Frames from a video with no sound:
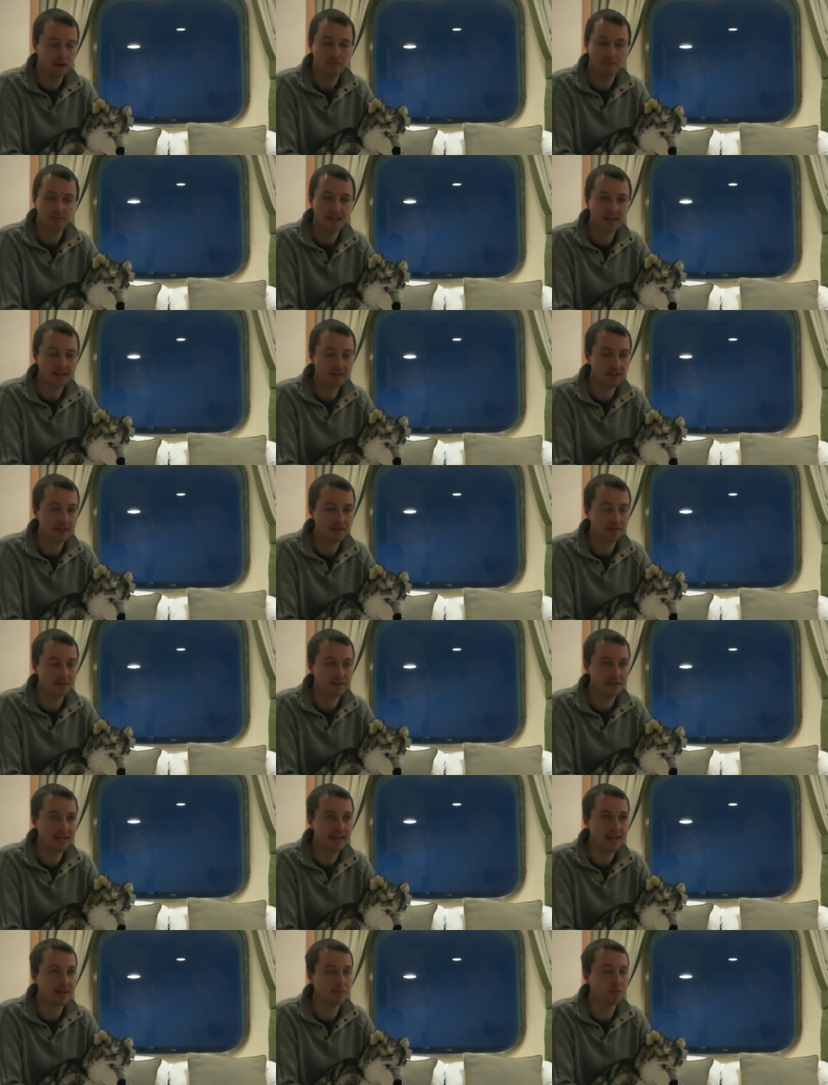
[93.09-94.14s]
particularly on
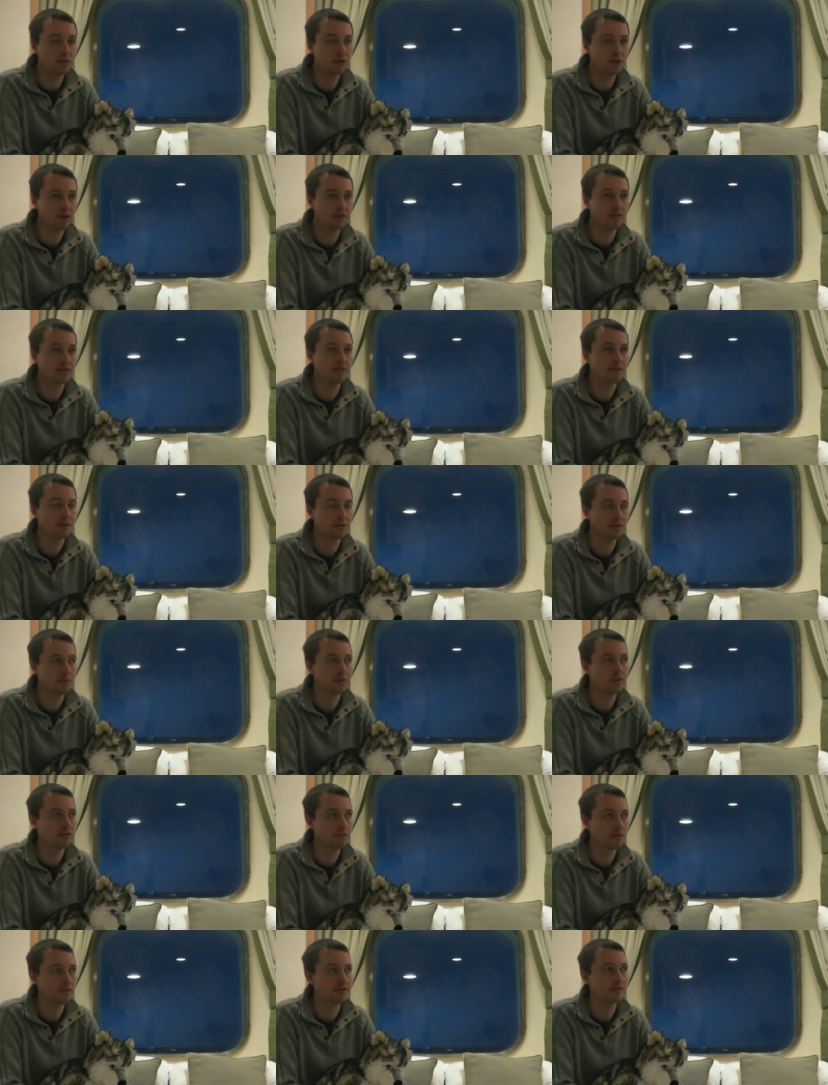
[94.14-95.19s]
day one,
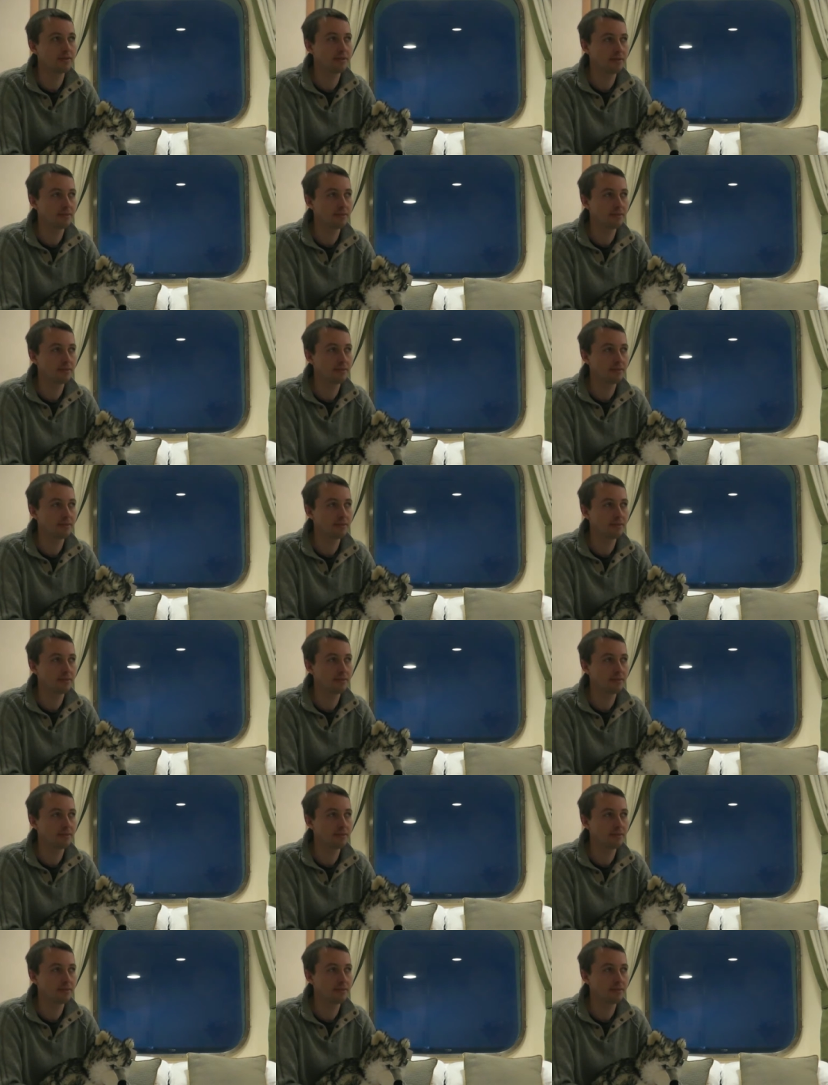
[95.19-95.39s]
which was,